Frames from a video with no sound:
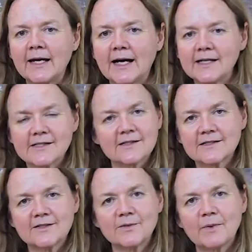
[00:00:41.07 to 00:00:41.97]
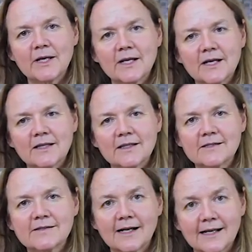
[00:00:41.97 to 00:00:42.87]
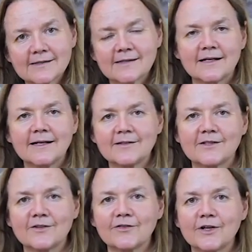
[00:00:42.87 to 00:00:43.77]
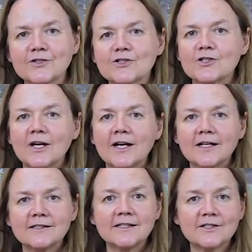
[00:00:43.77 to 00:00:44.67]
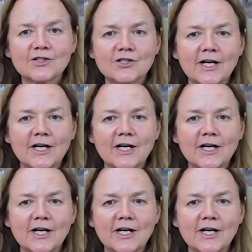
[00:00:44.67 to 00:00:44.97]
and started to make this classic French dish.